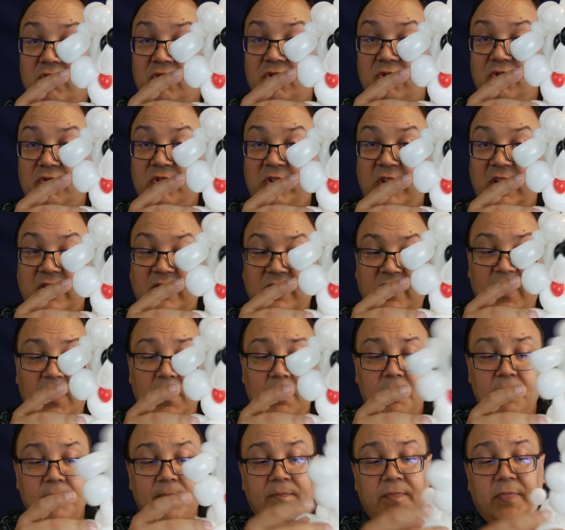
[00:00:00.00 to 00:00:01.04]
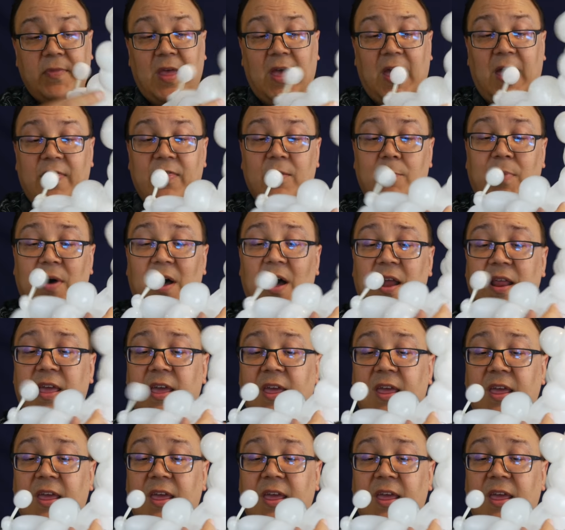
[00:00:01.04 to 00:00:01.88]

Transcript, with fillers: 260, and the body